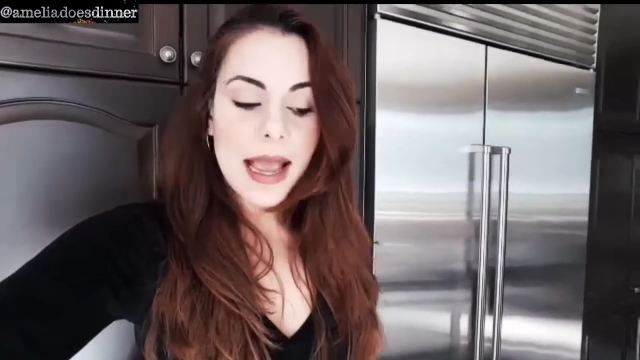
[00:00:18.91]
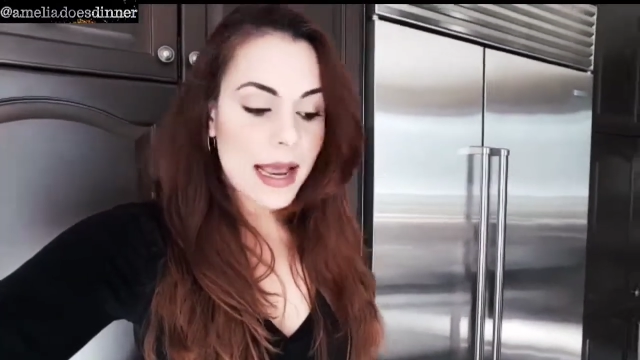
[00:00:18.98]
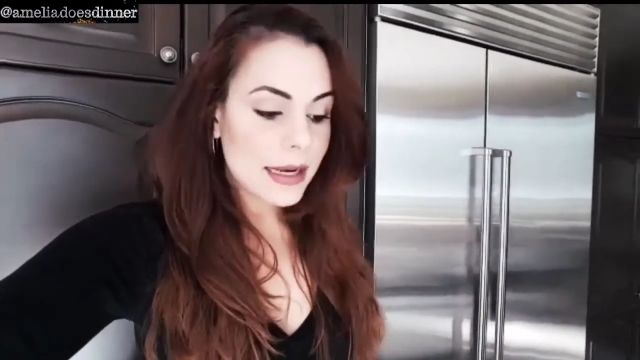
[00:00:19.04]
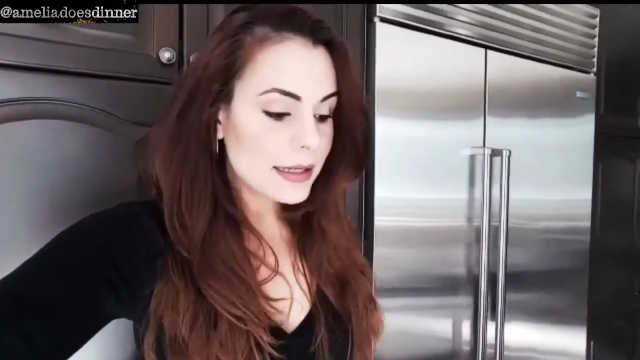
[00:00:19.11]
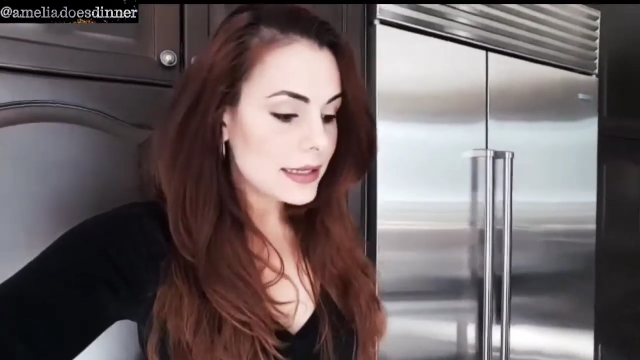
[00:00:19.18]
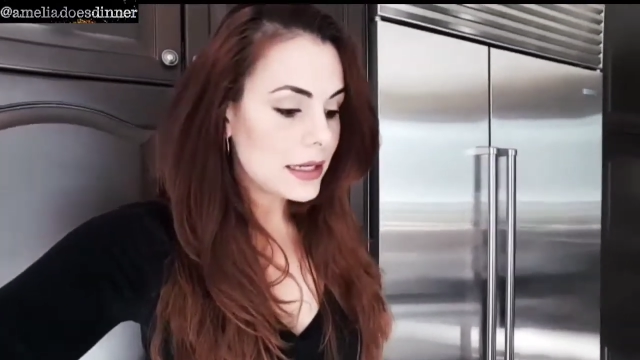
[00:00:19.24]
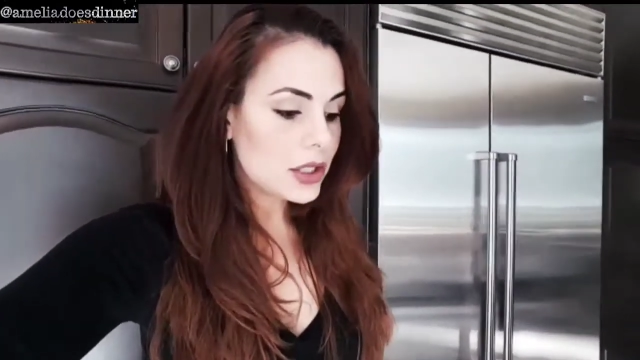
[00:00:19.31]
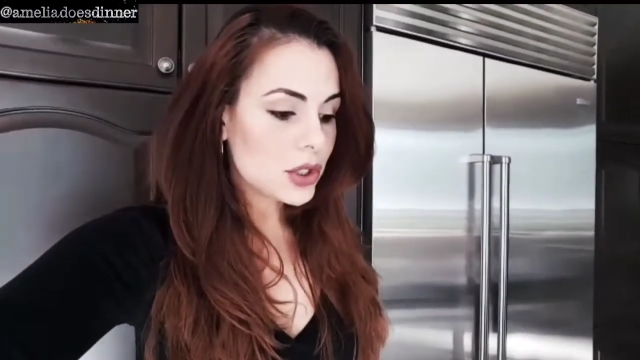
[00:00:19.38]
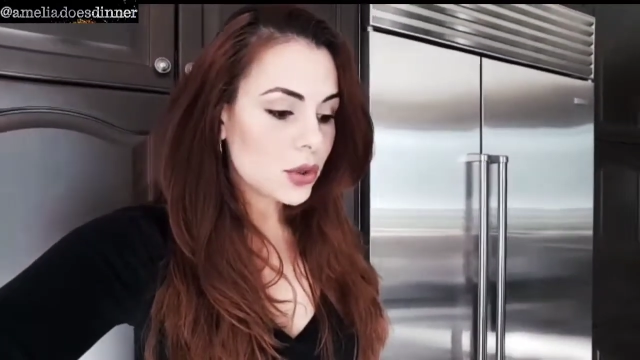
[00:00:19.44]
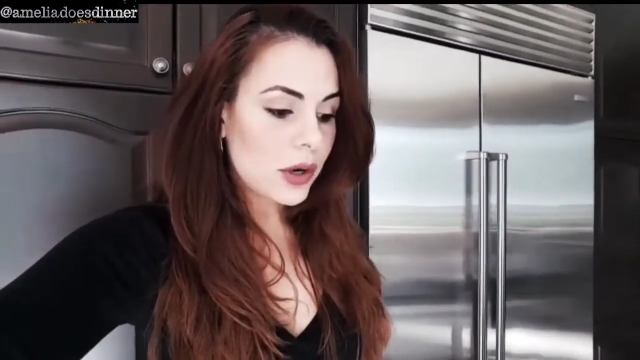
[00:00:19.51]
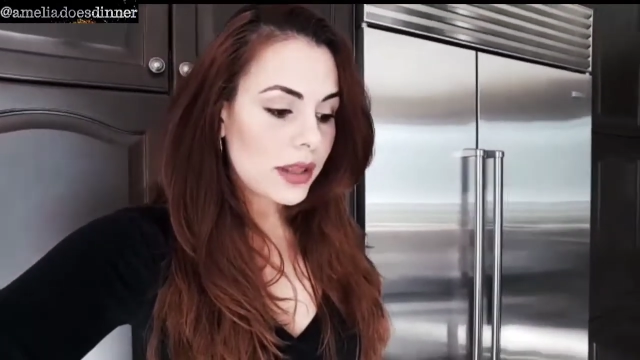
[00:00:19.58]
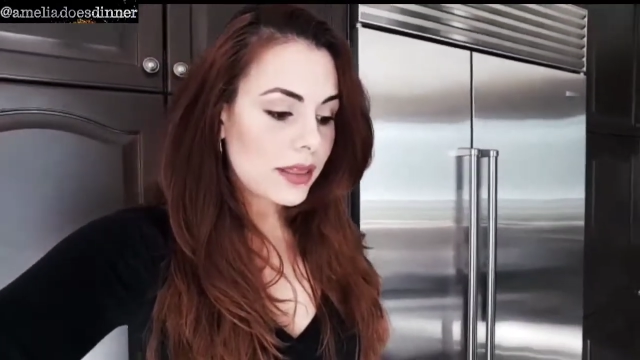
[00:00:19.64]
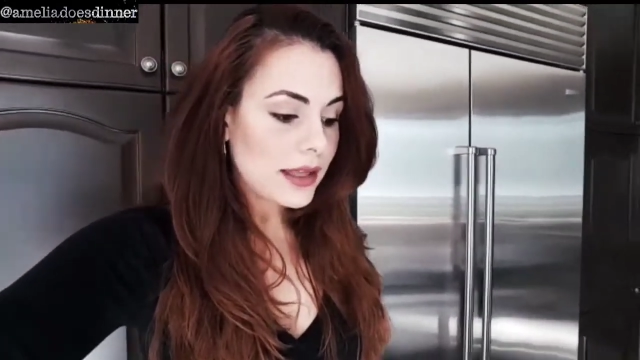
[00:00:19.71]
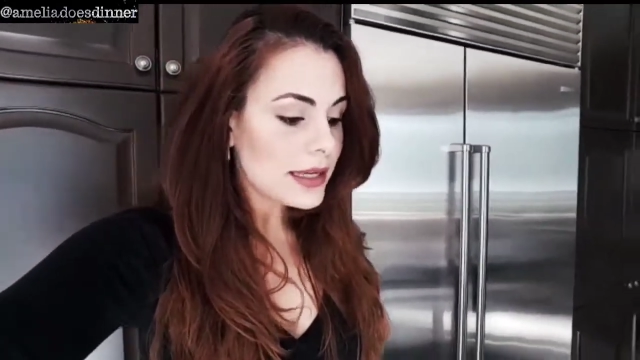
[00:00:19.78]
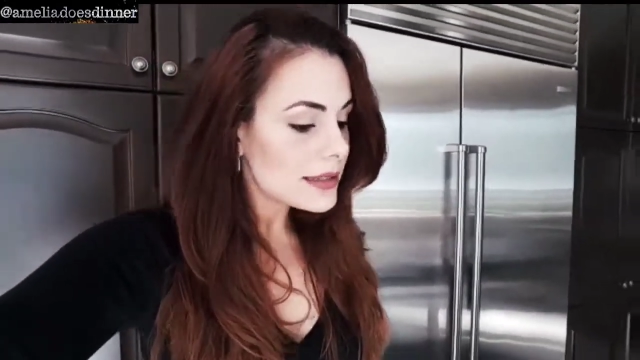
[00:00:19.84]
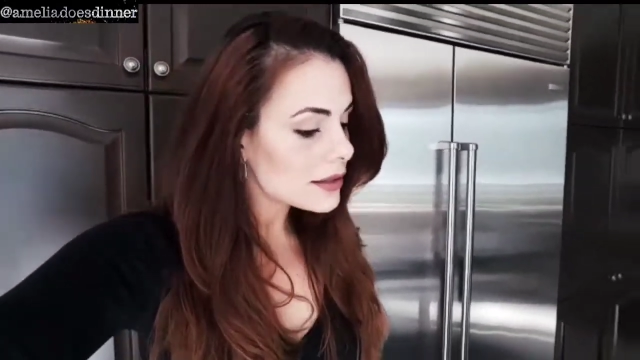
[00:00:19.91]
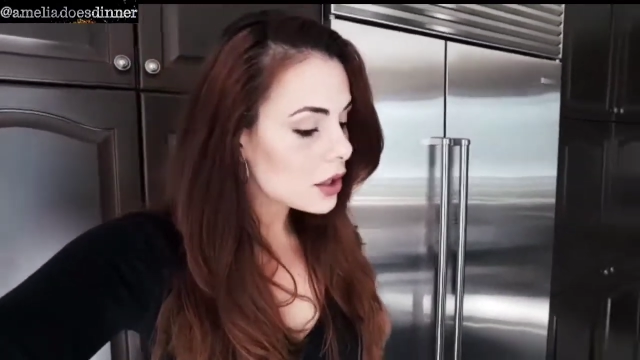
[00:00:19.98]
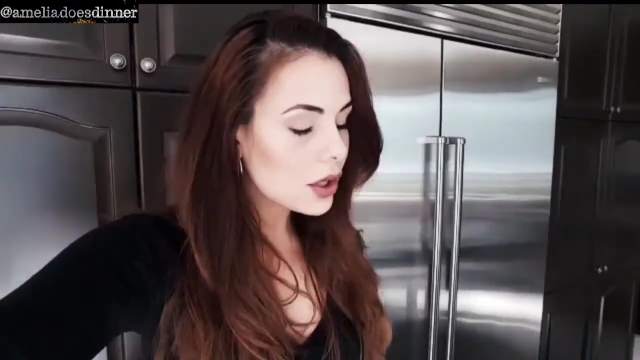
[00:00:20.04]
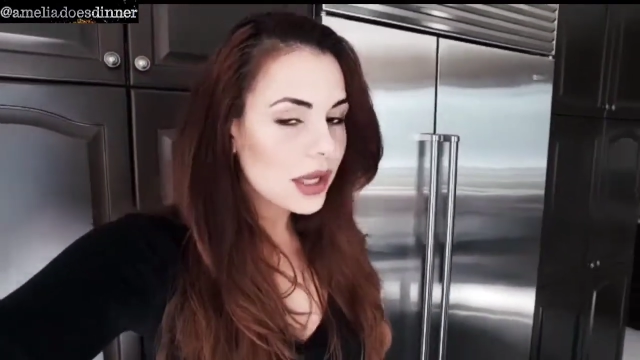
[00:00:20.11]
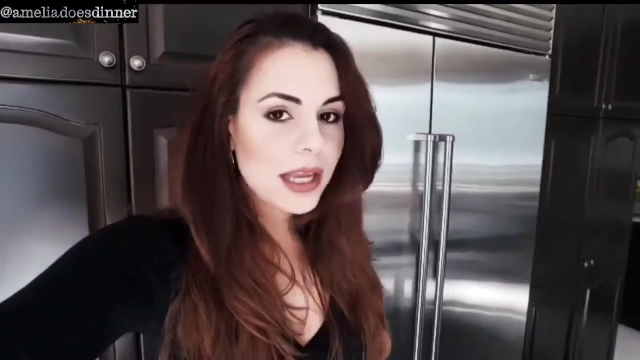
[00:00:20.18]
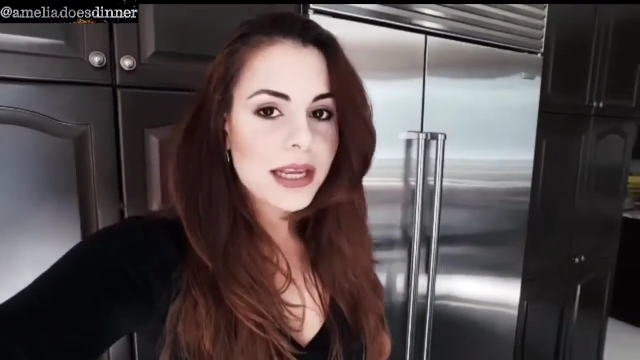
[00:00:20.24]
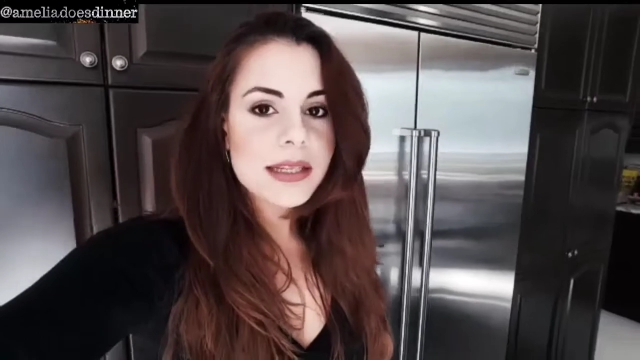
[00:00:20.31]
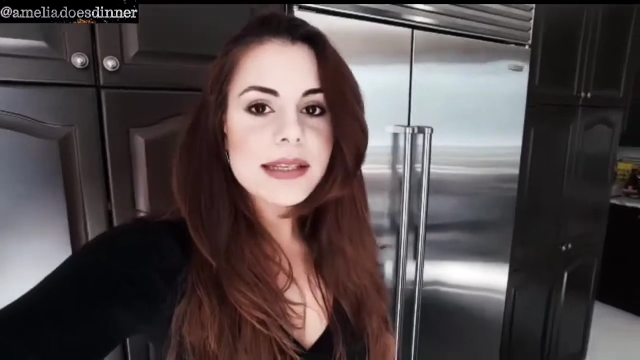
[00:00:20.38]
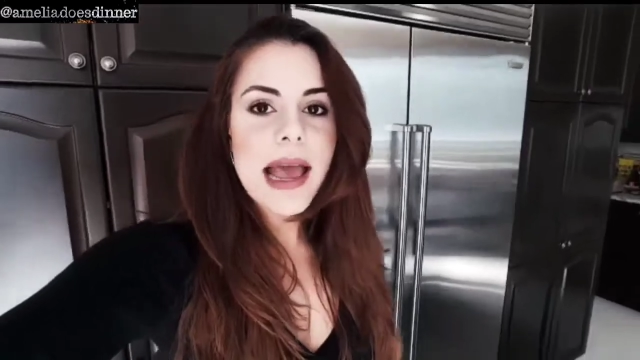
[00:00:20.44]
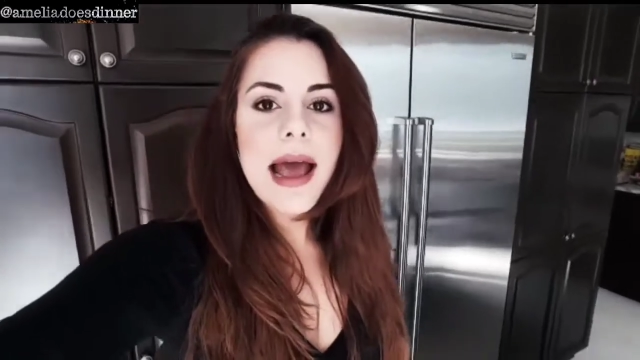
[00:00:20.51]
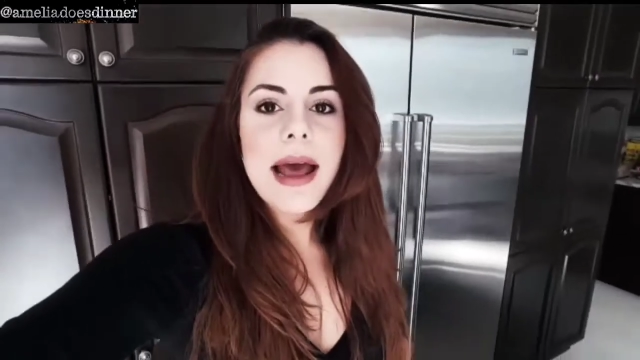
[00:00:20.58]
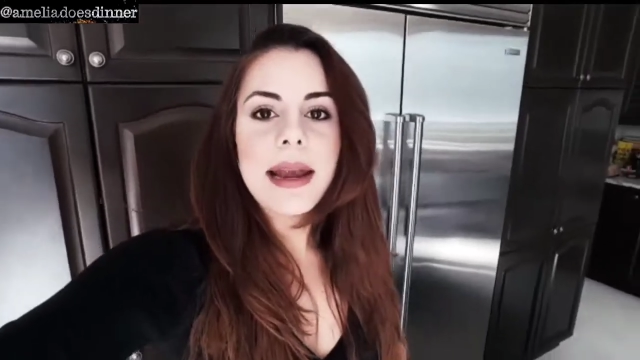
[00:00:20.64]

and enjoy these cookies